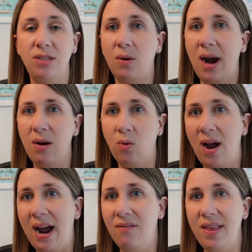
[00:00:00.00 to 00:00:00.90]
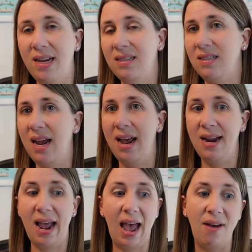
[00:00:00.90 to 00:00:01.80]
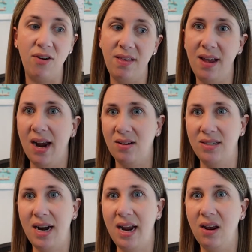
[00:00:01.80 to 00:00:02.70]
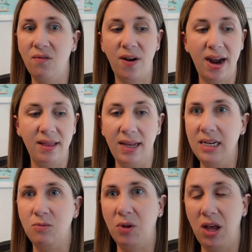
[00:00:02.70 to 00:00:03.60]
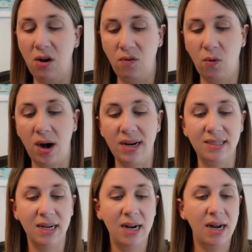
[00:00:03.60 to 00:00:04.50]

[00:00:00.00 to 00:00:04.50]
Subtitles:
So I will have this and everything else that I can find linked below for us.